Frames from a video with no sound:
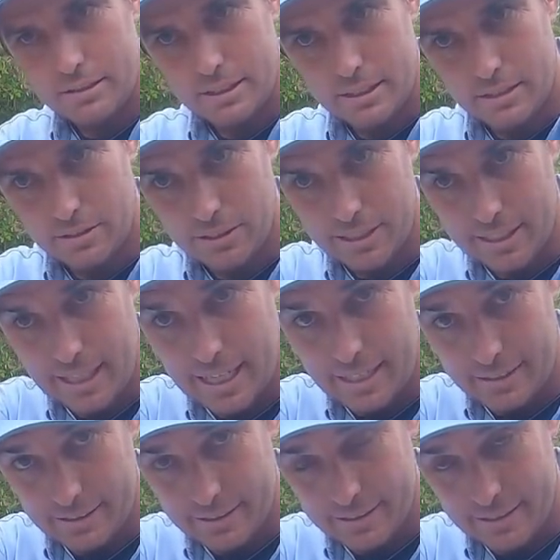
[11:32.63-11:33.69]
in like that.
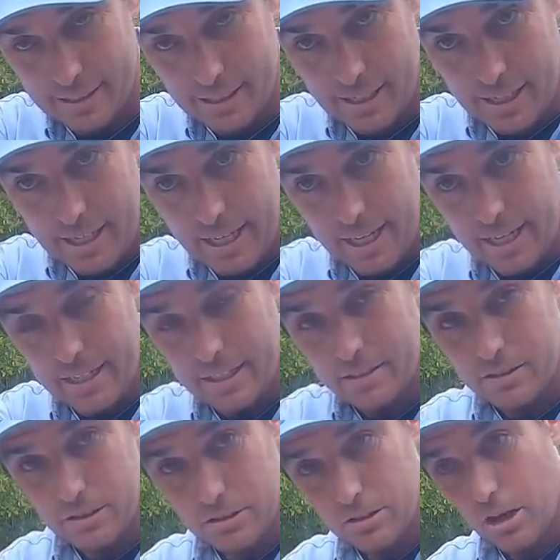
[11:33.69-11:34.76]
And
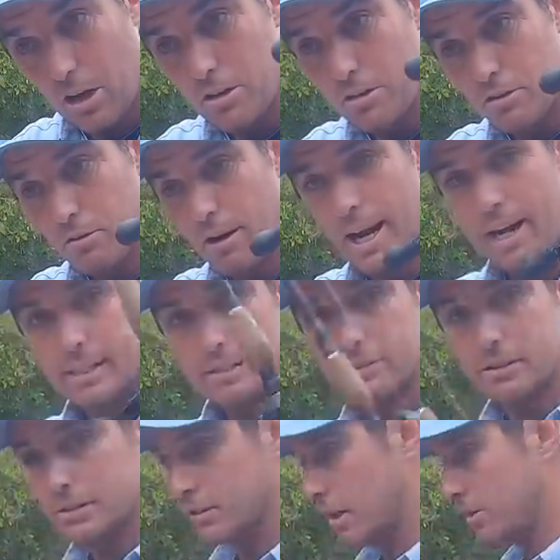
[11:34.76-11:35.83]
it's so direct
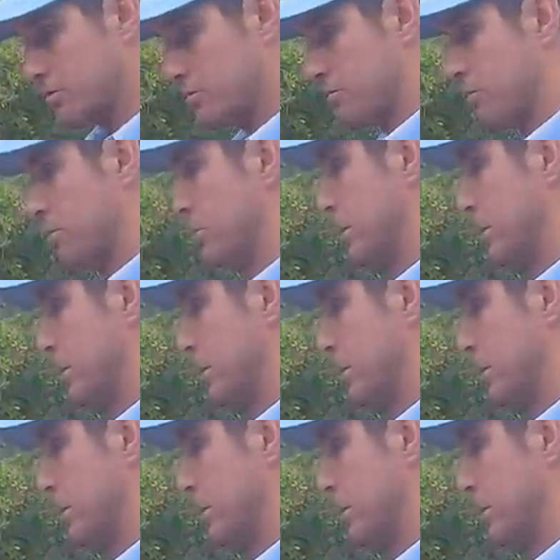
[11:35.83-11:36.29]
and so true